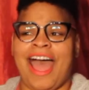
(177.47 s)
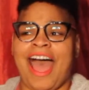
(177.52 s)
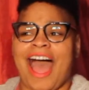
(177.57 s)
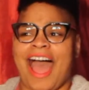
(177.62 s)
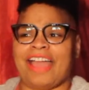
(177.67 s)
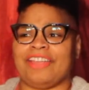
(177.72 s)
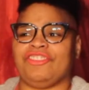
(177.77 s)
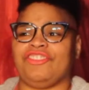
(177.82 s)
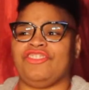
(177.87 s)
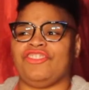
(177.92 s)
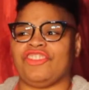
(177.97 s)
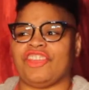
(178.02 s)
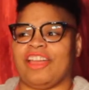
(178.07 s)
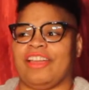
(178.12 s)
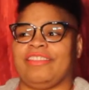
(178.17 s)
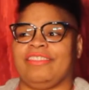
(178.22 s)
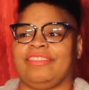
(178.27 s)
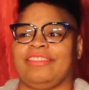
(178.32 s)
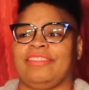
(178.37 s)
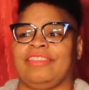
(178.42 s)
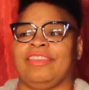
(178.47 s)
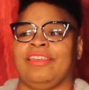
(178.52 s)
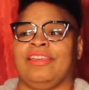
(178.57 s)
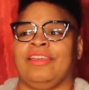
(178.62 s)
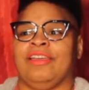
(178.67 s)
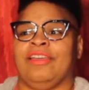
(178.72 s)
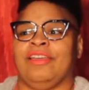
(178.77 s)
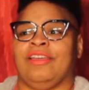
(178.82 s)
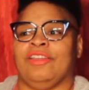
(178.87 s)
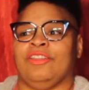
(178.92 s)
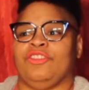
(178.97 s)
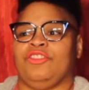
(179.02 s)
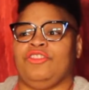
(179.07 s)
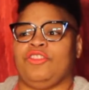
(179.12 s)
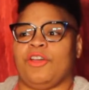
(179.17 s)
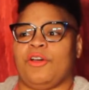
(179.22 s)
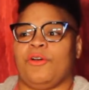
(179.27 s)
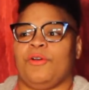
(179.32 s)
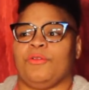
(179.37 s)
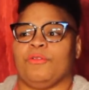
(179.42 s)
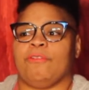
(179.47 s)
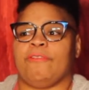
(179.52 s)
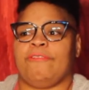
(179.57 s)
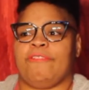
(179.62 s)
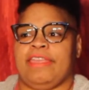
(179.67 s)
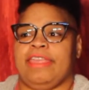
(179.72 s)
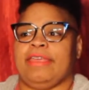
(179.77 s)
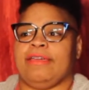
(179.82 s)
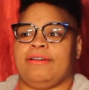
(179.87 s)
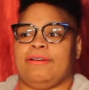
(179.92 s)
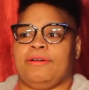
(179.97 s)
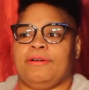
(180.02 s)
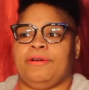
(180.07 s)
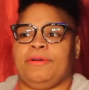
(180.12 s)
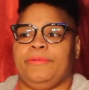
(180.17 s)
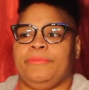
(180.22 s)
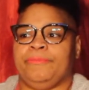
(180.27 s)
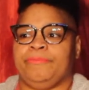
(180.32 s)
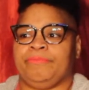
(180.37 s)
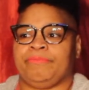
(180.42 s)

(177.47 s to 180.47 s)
I just don't feel